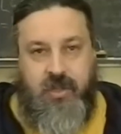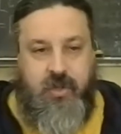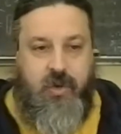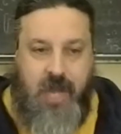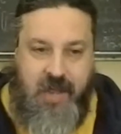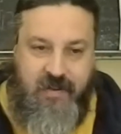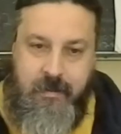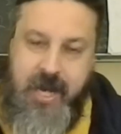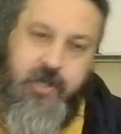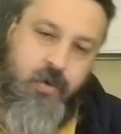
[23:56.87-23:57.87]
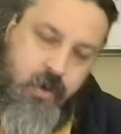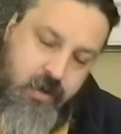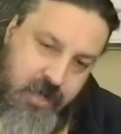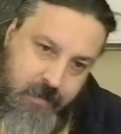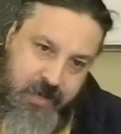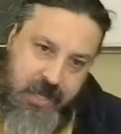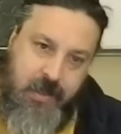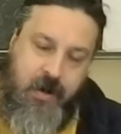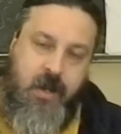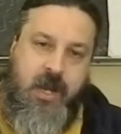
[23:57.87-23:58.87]
So you have a major oil company
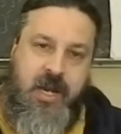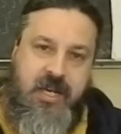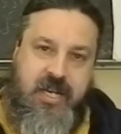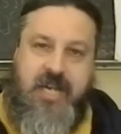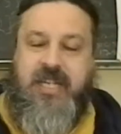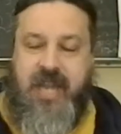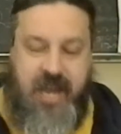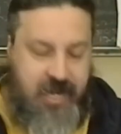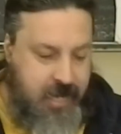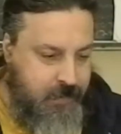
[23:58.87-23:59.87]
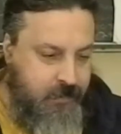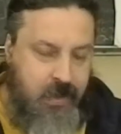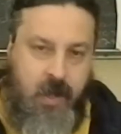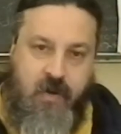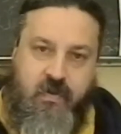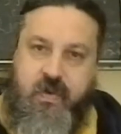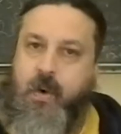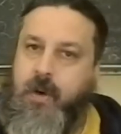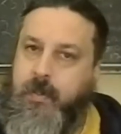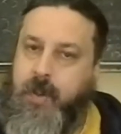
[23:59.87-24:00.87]
in there dictating foreign